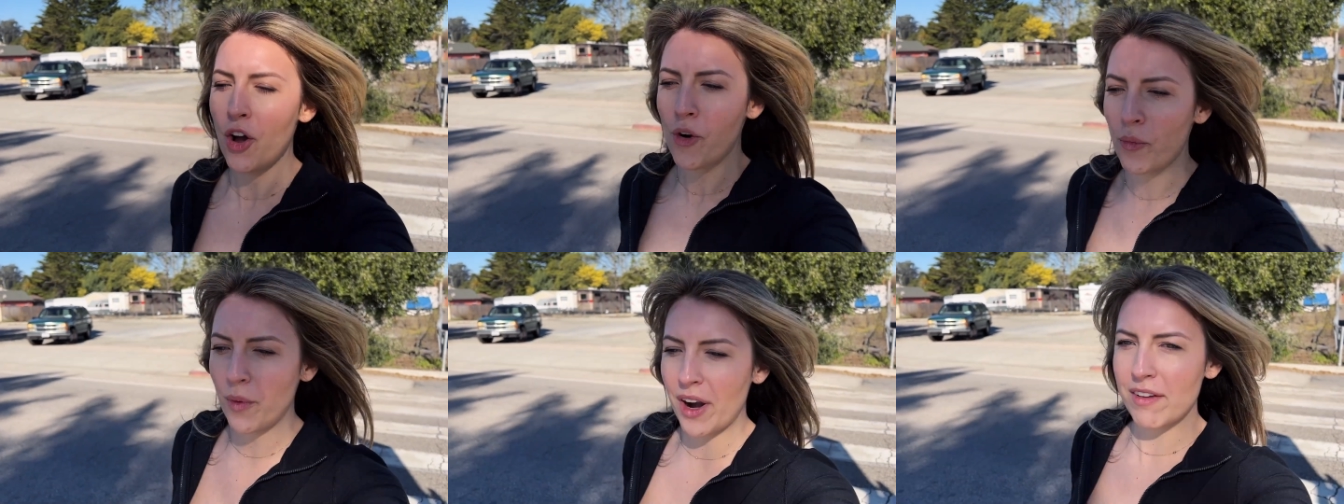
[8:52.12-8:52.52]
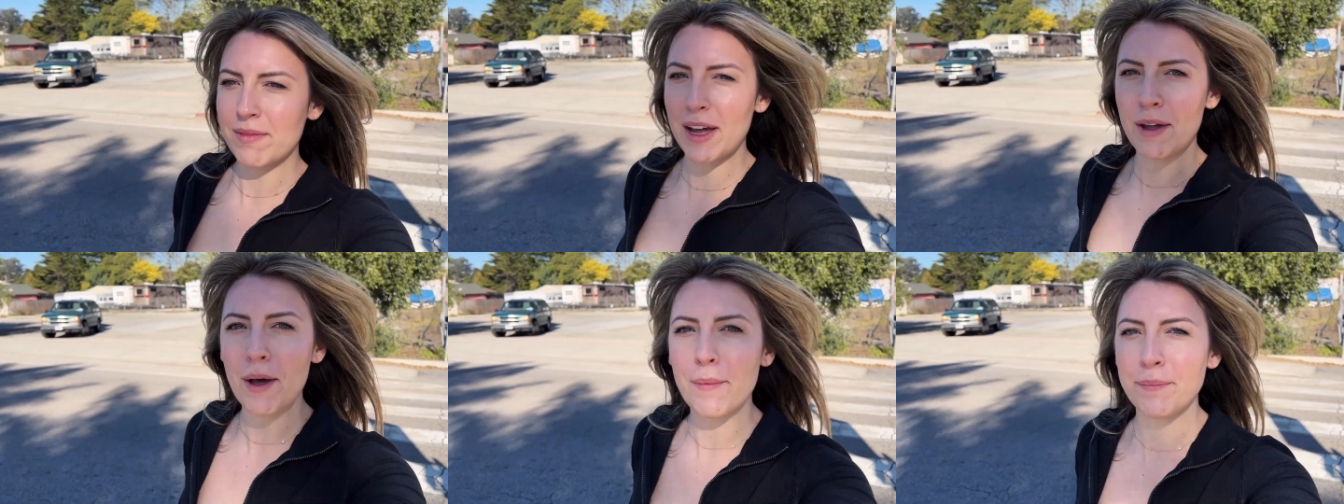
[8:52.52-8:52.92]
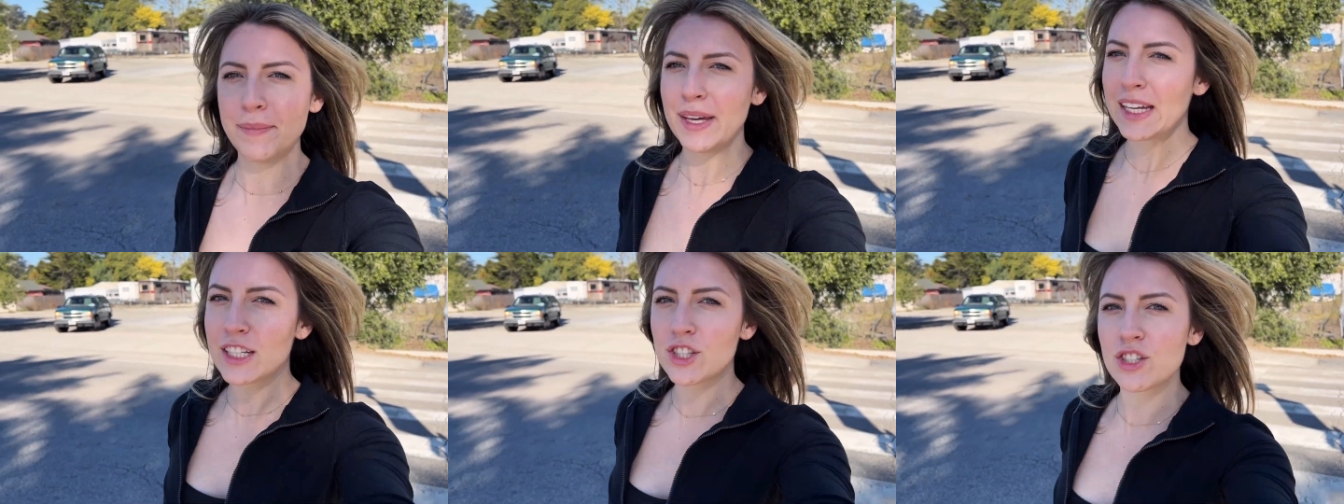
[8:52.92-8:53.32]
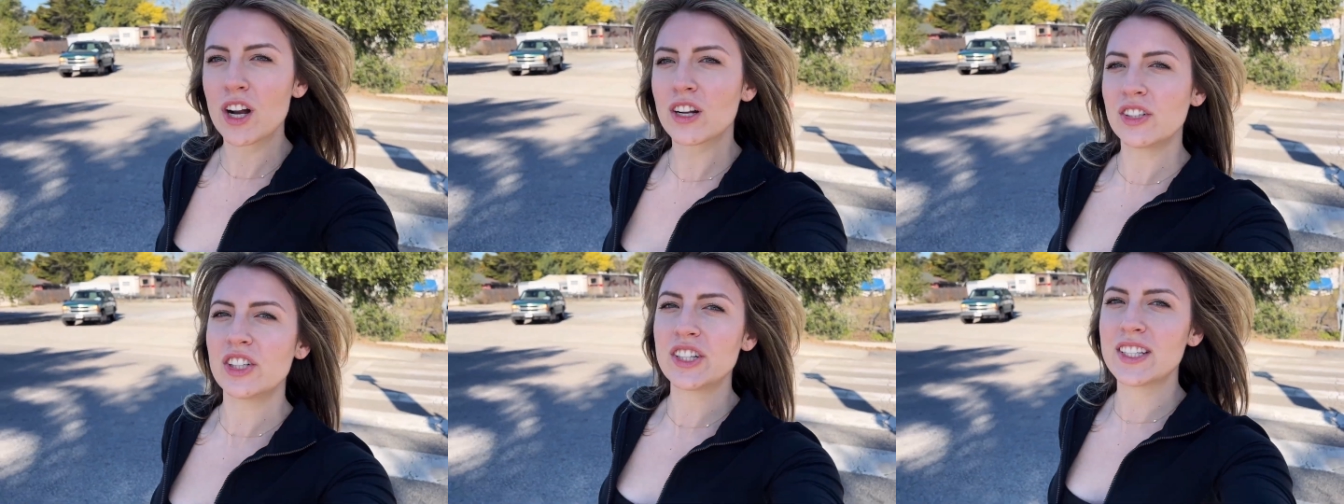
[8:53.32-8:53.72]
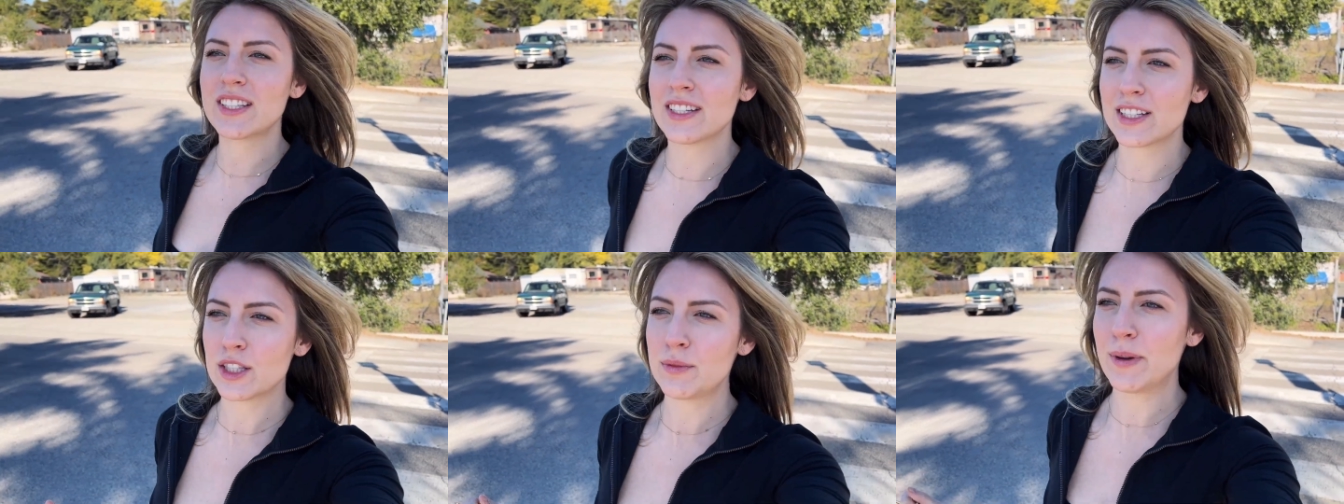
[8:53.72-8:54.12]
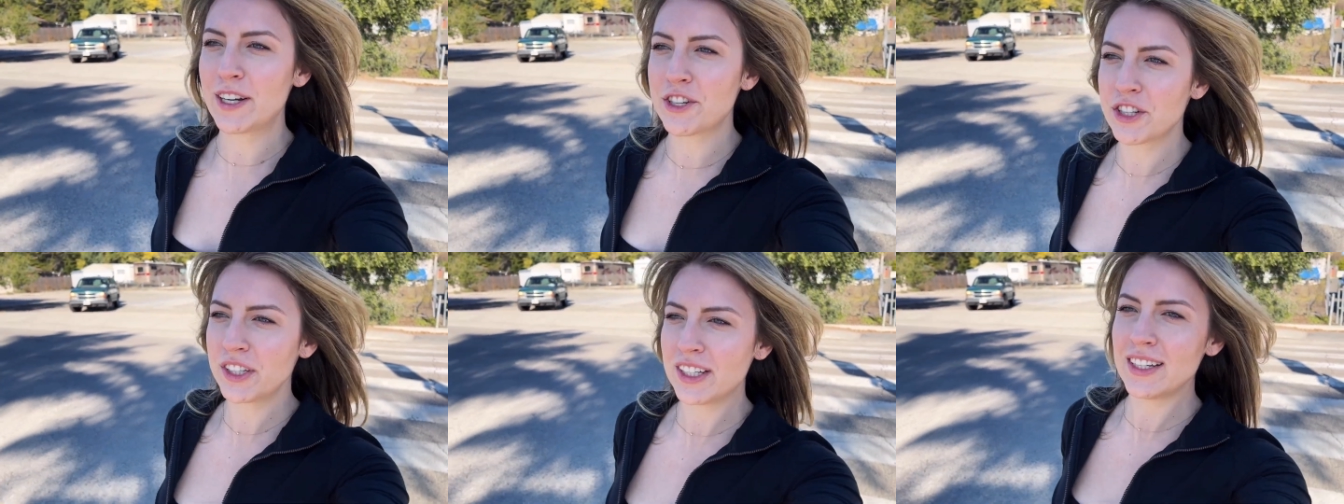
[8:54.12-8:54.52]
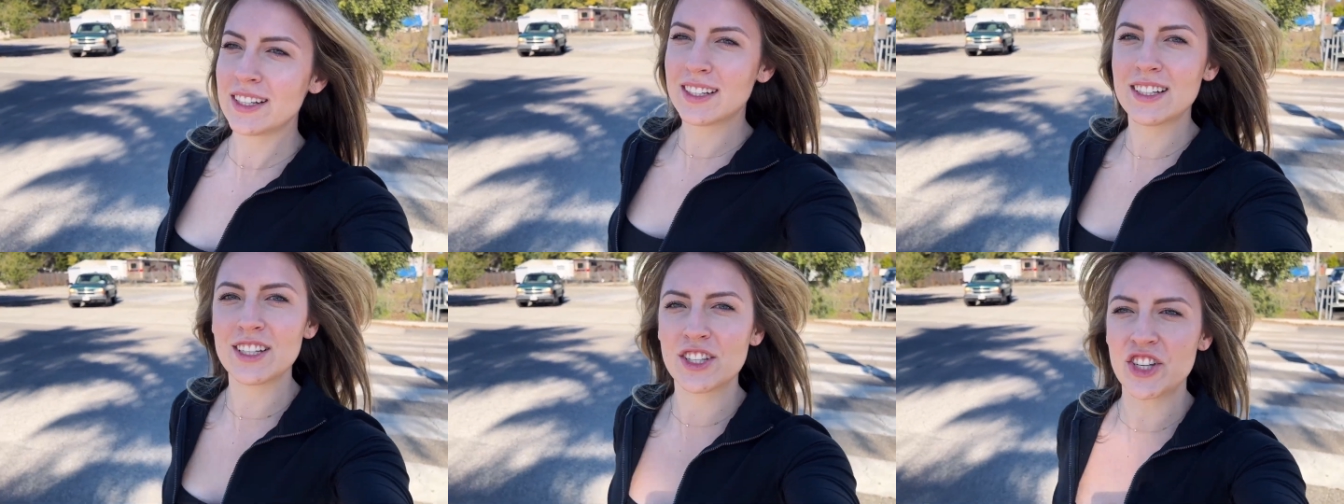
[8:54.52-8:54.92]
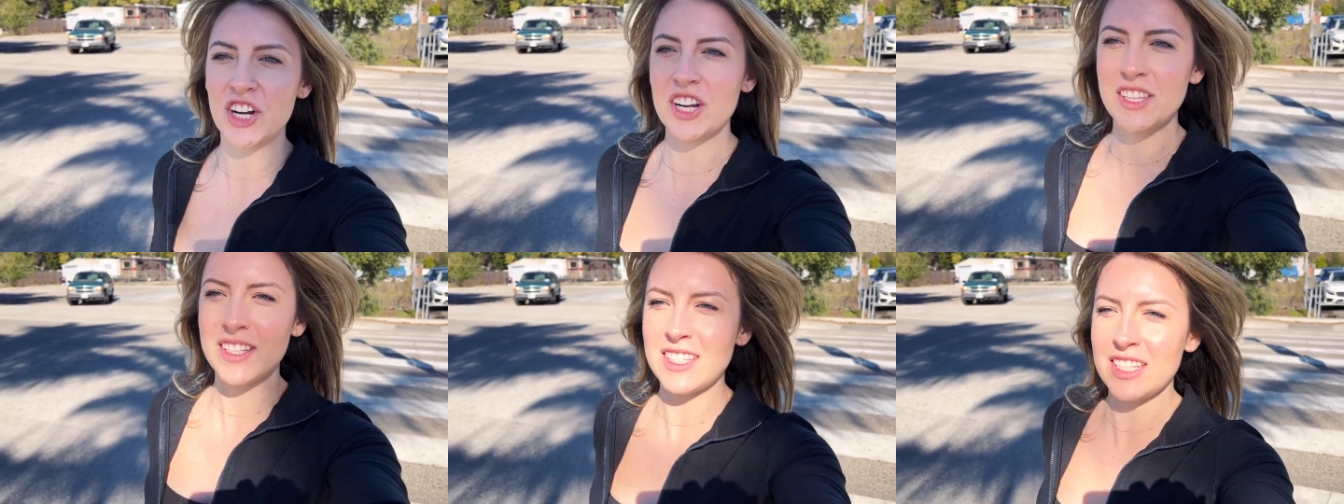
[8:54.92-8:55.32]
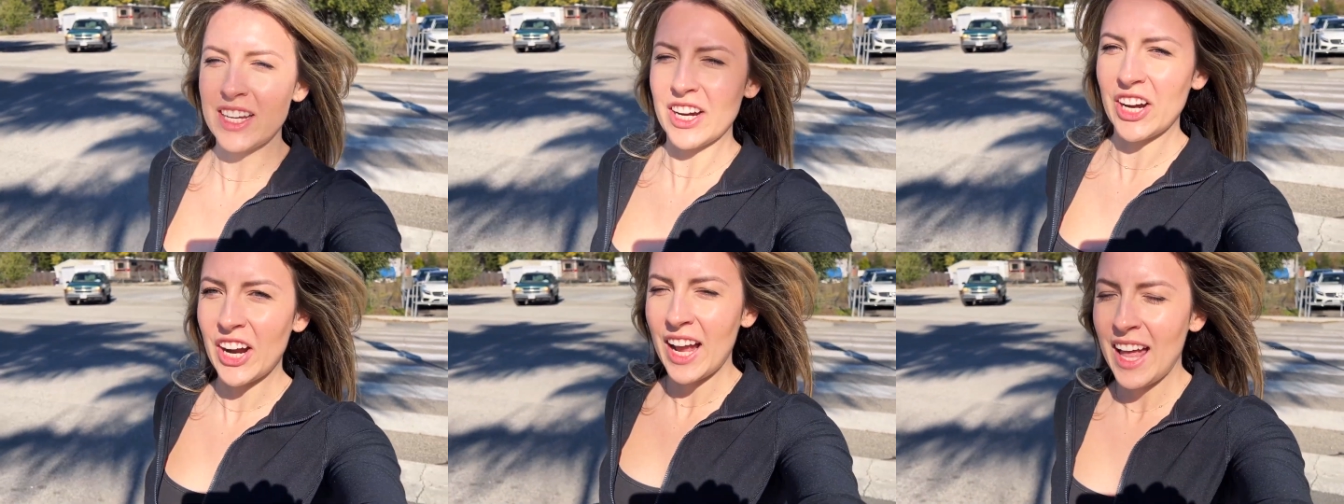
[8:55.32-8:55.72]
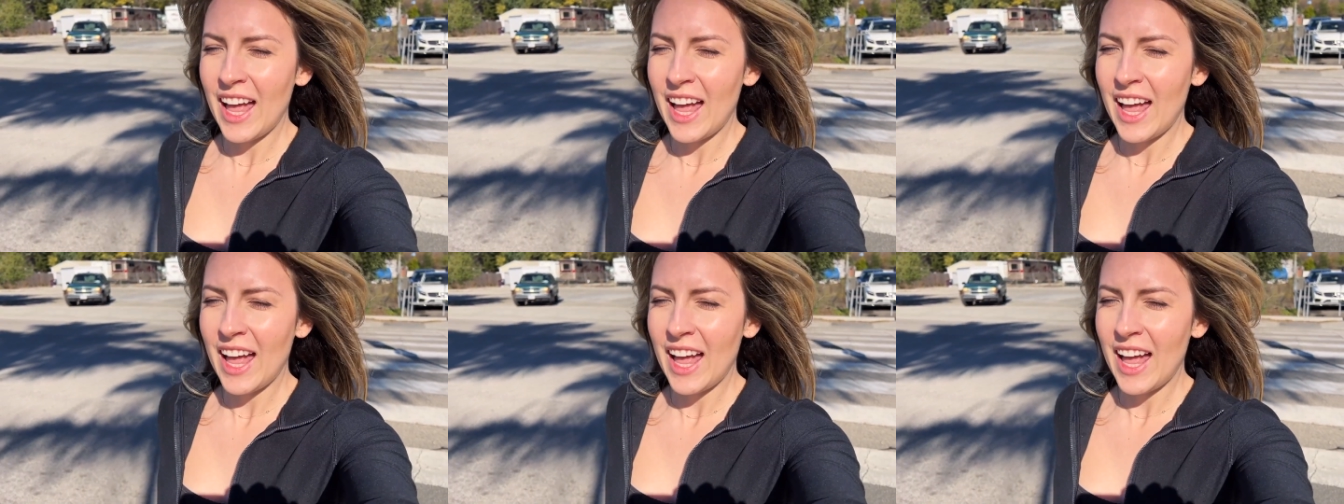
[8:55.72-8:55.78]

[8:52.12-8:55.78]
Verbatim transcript: One of my biggest struggles, especially since the start of this year,